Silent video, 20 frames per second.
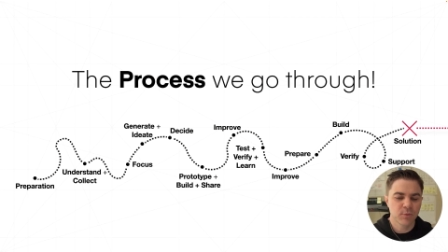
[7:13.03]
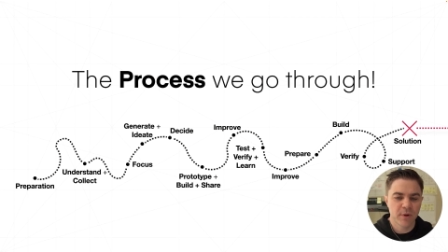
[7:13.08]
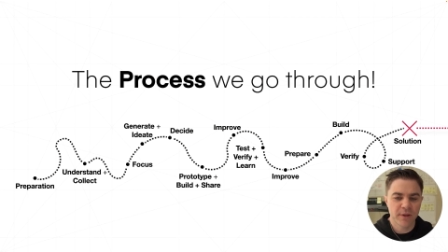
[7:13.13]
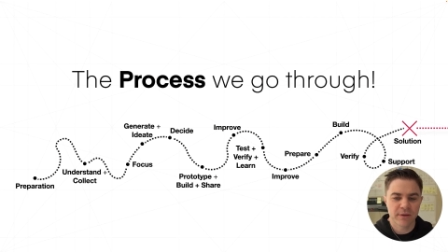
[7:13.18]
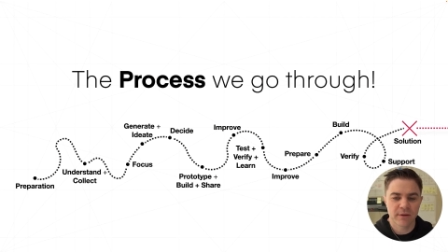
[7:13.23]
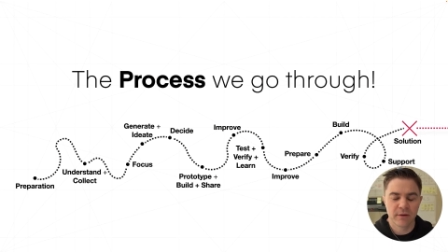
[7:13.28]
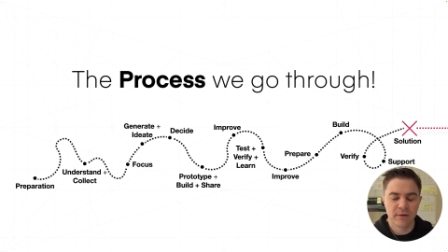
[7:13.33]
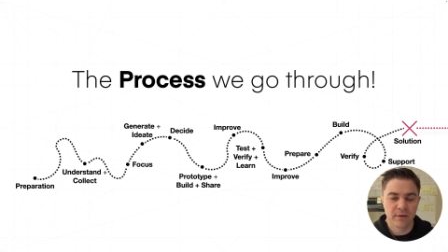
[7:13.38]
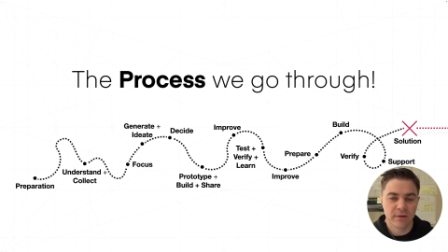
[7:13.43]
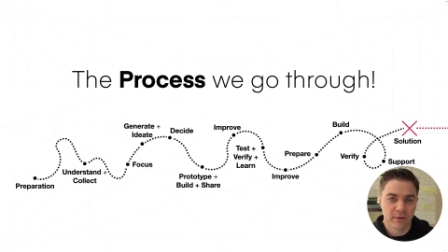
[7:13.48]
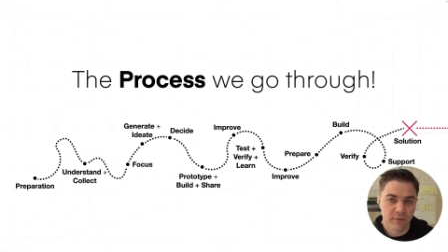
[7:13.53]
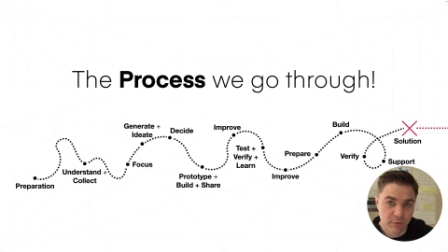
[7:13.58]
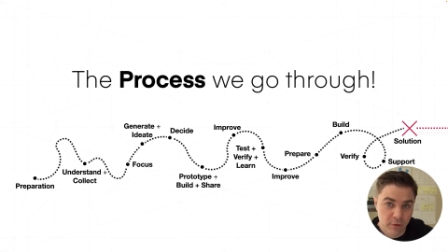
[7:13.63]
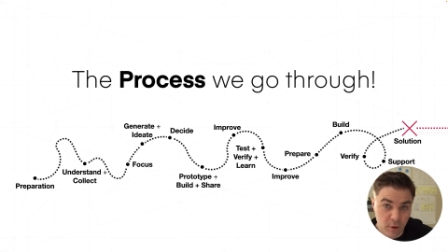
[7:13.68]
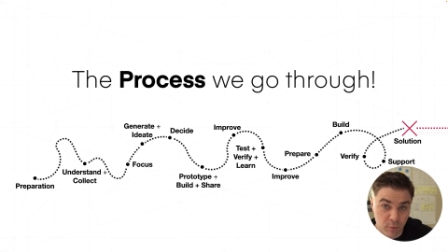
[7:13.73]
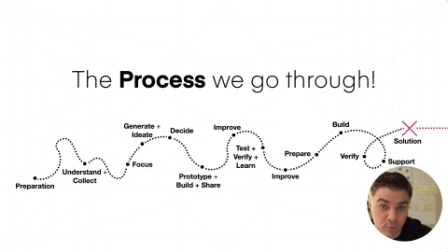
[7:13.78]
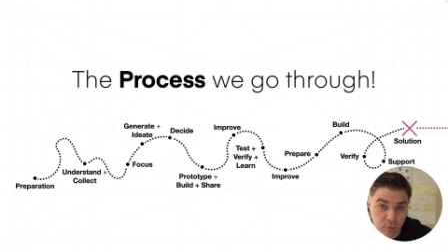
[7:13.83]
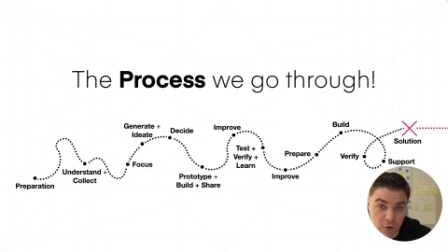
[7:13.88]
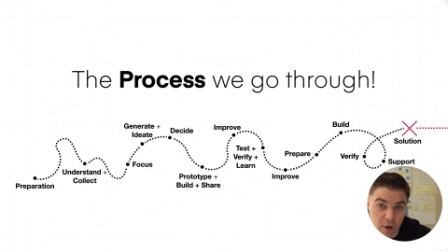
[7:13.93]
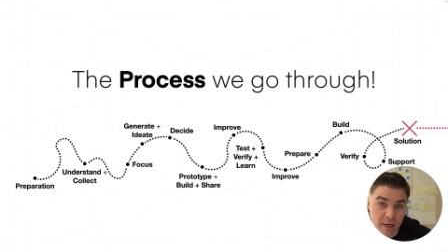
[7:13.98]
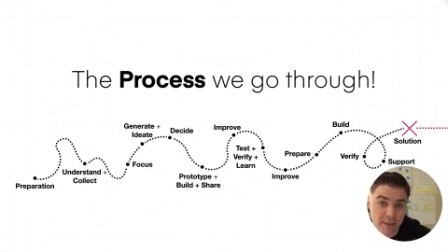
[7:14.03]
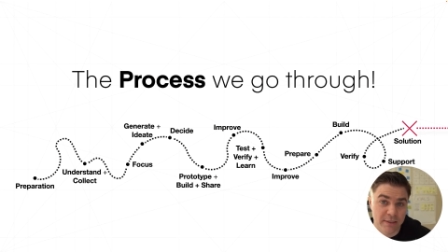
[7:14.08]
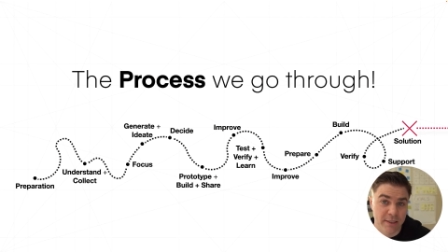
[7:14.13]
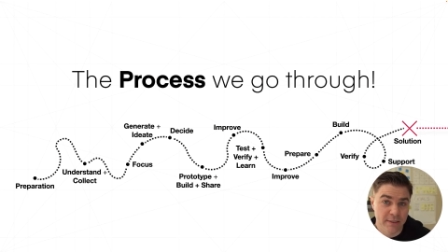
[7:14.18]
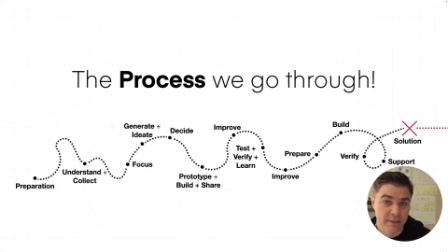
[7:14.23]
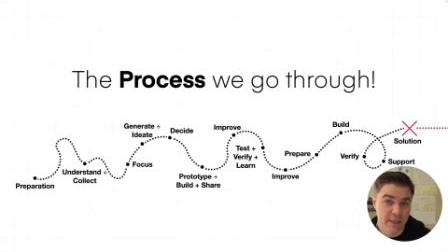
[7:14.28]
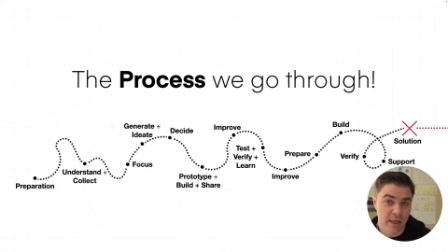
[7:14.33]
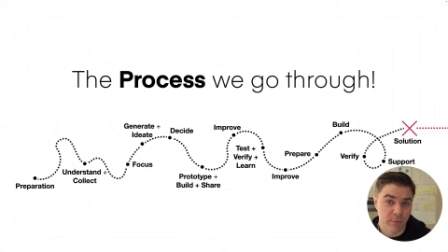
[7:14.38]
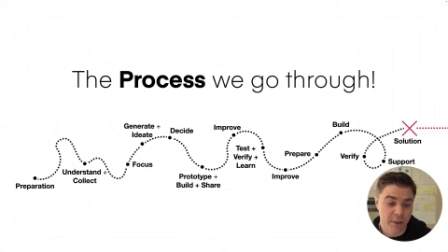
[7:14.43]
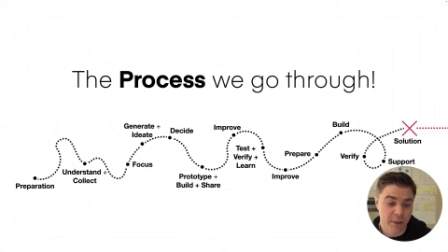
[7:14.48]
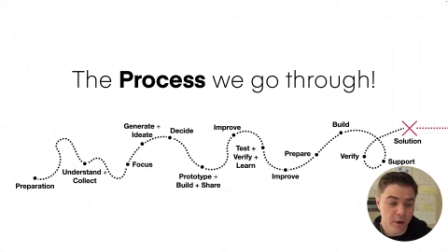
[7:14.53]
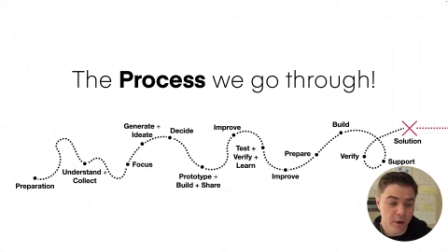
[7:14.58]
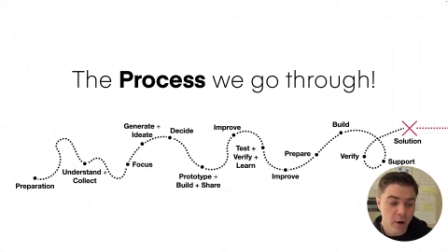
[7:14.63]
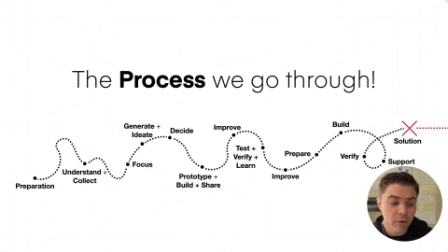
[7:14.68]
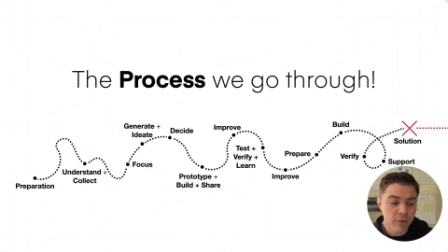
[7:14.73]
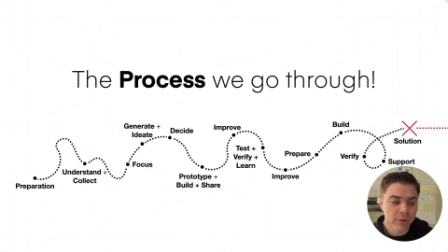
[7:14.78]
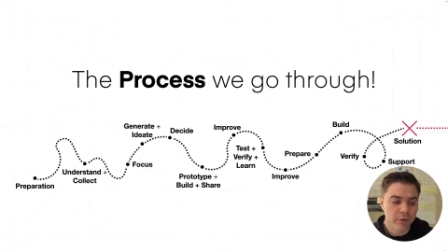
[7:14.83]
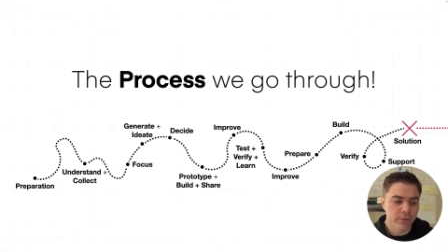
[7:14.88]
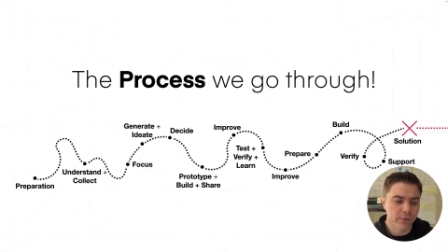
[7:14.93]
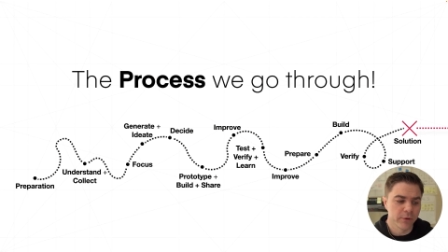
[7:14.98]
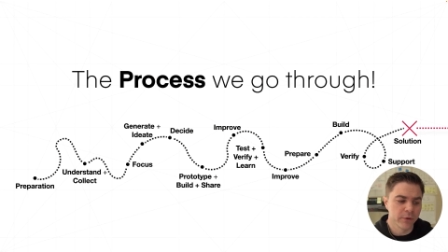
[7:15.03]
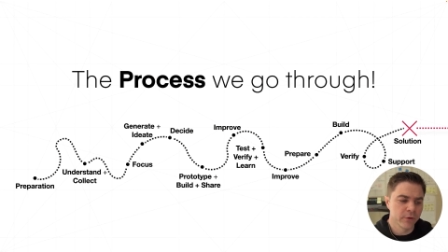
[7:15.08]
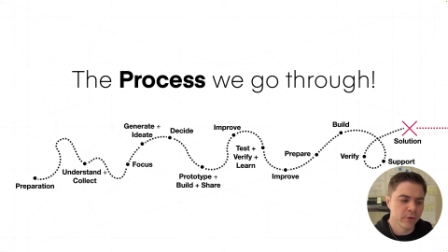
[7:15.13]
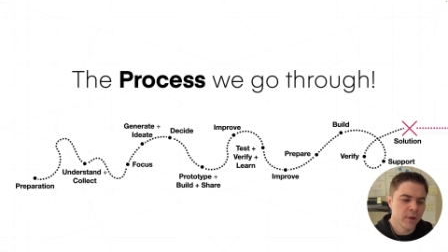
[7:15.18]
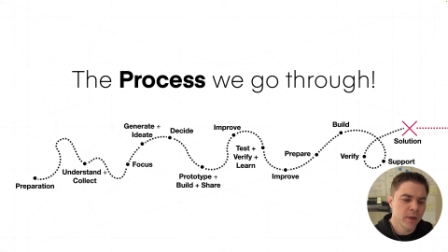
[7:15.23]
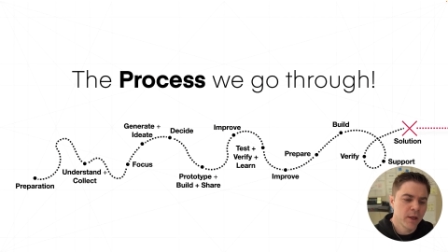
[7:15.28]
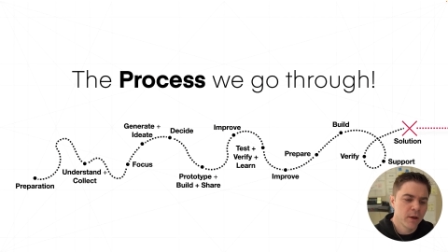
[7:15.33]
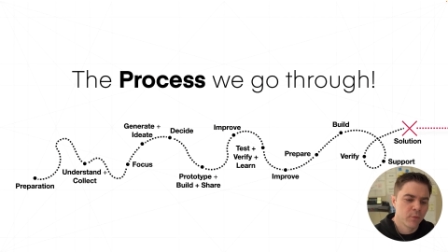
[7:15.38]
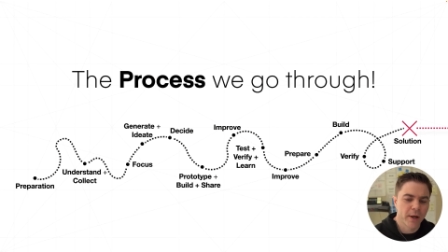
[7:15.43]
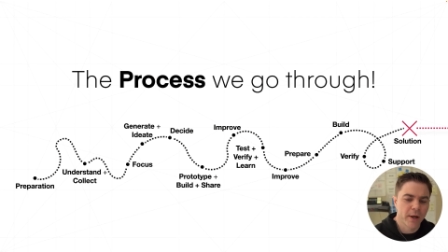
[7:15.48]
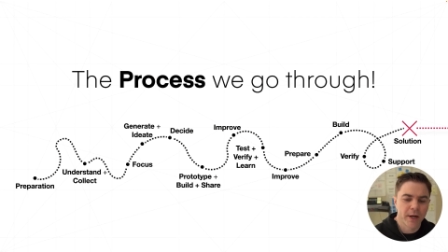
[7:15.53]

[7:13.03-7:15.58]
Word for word: the the process that we go through, right?